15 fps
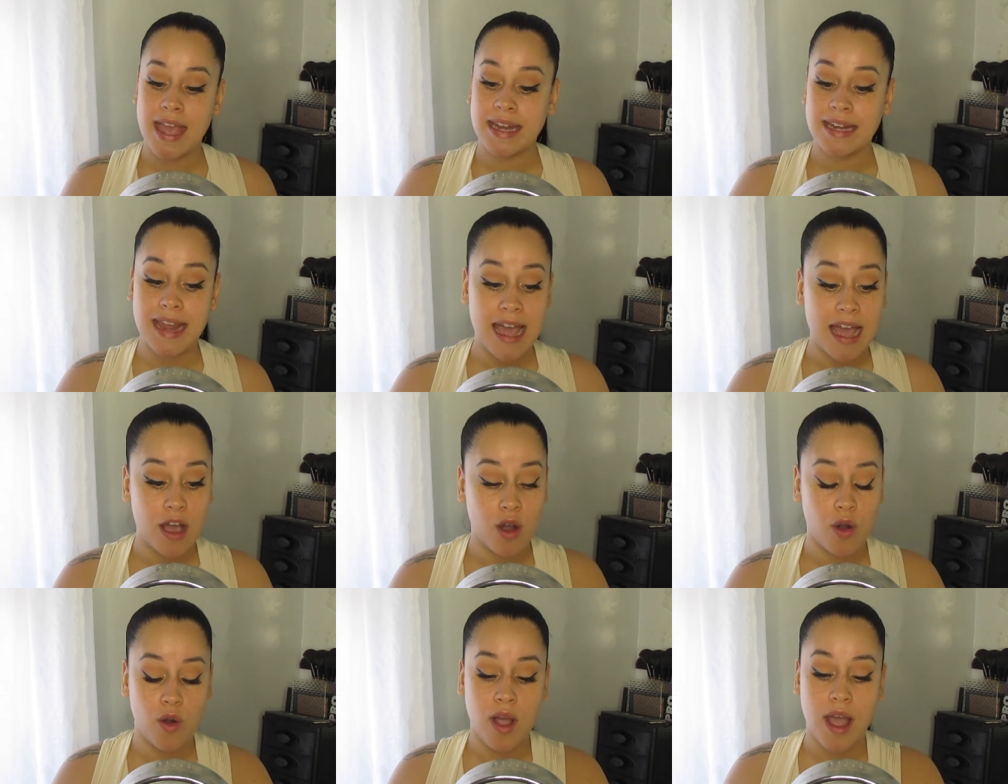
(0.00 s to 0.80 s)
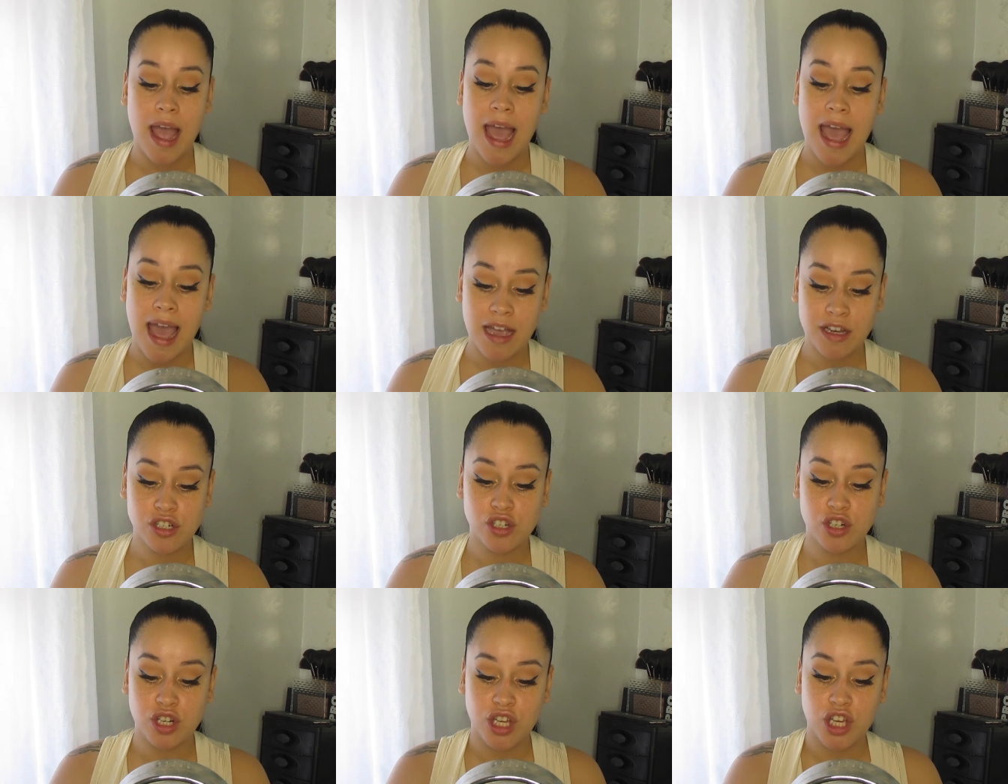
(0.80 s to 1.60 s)
Now,
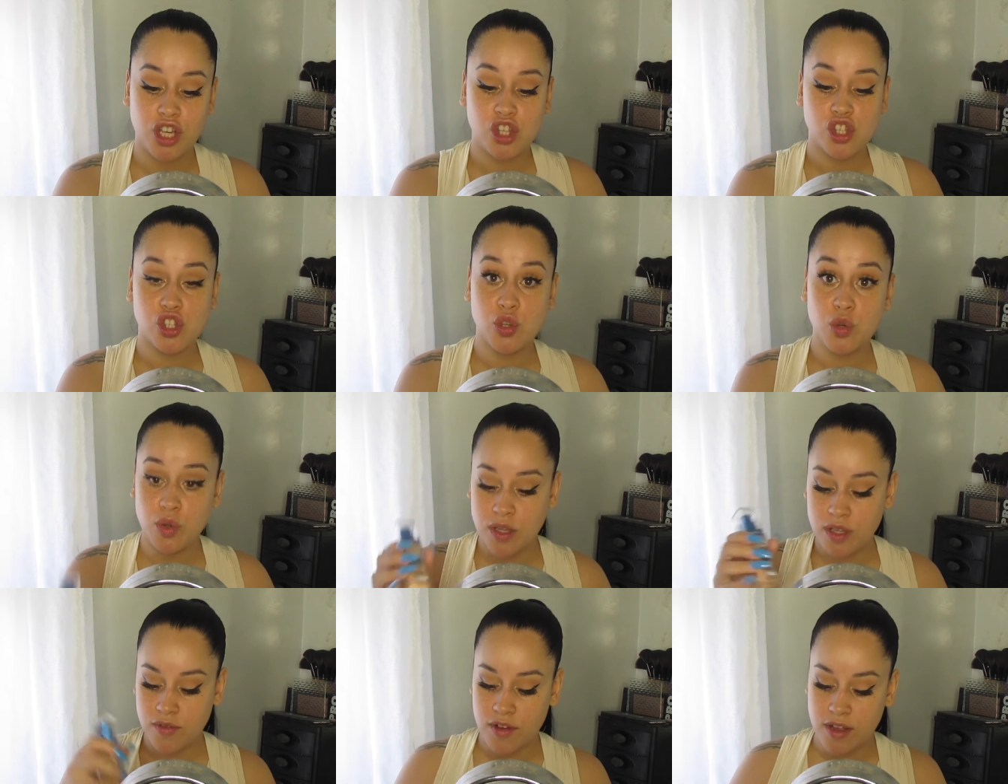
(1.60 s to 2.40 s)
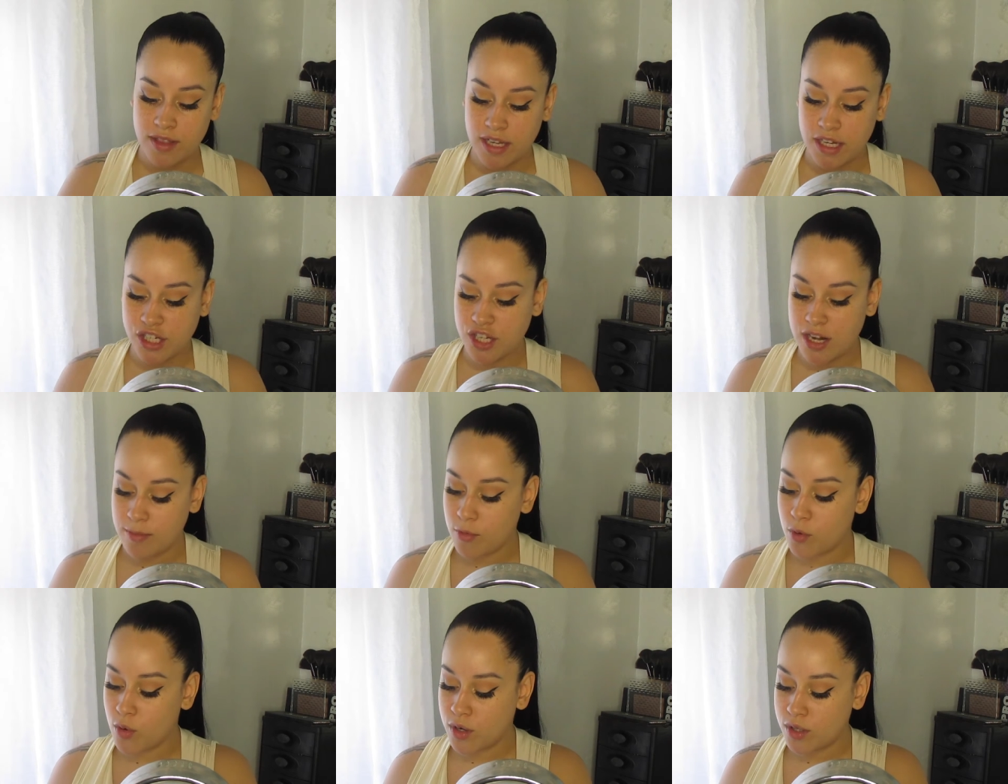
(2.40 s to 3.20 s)
actually, to this foundation,
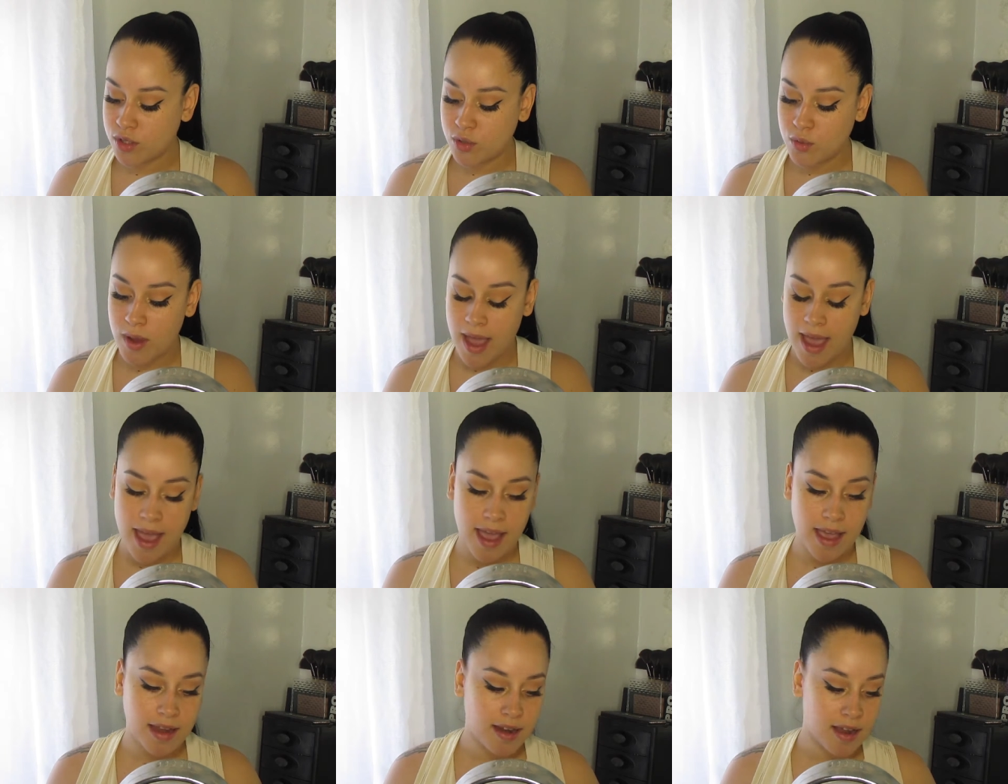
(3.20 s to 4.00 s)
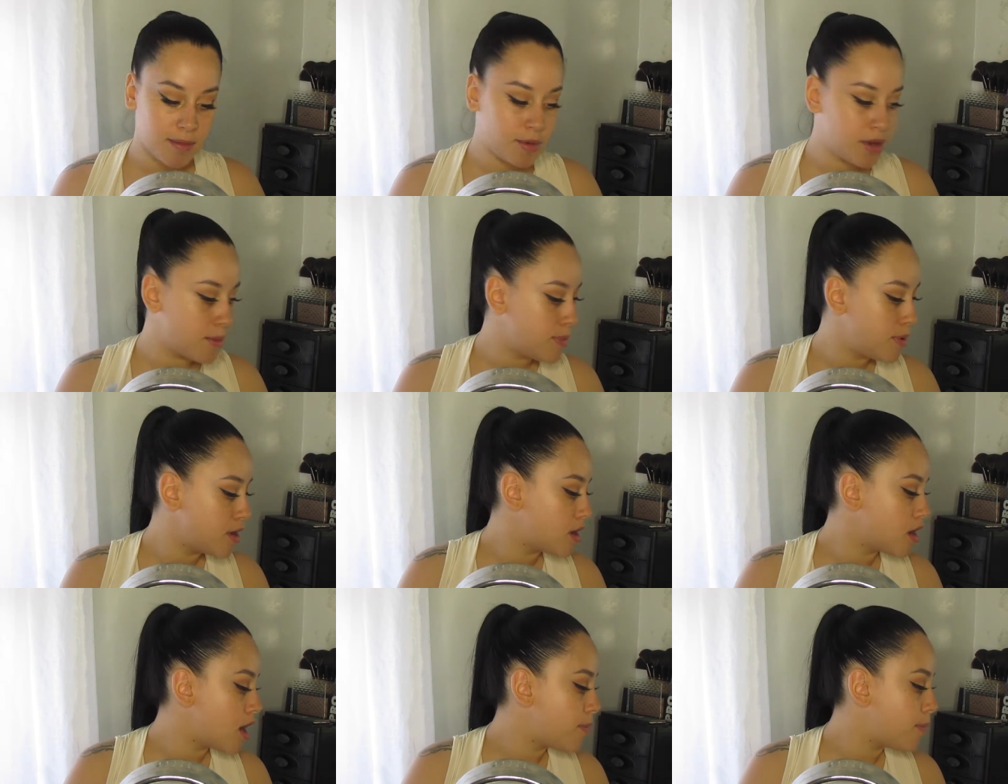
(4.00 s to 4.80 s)
I'm going to put
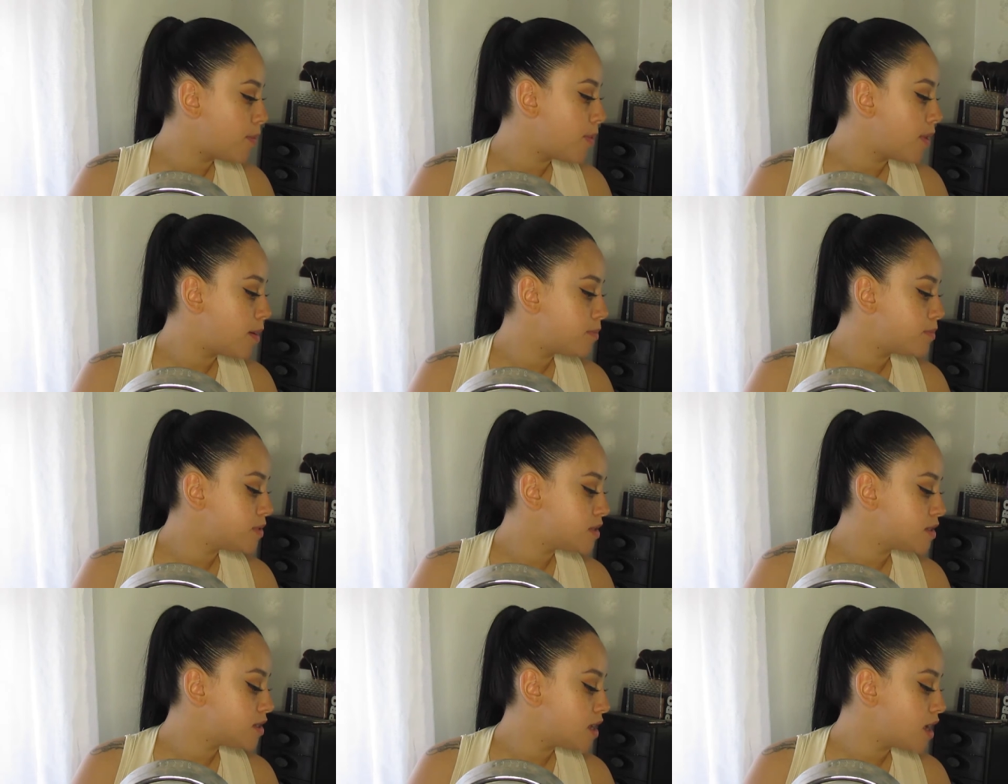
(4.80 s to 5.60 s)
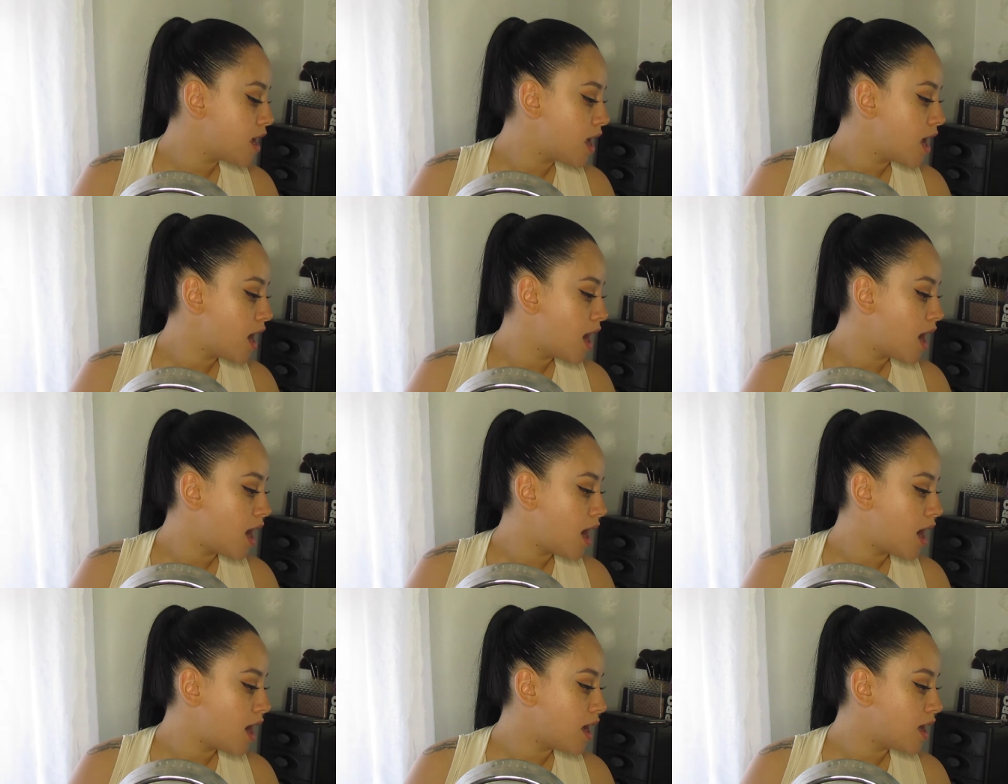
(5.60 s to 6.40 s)
a couple pumps
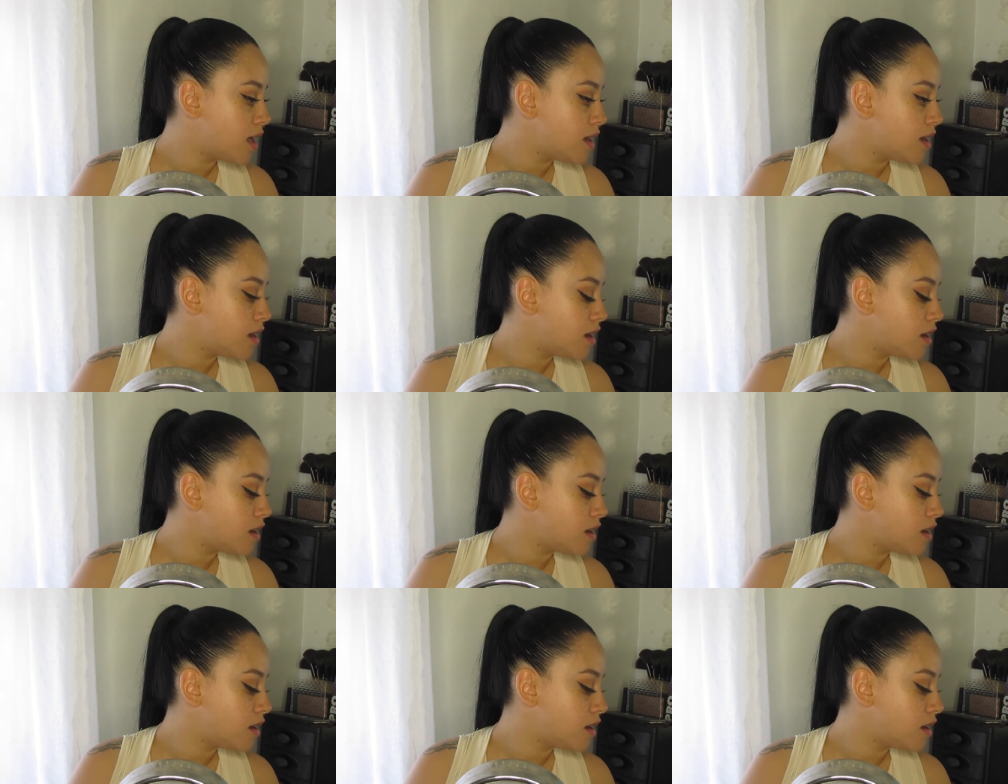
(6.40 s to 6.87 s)
on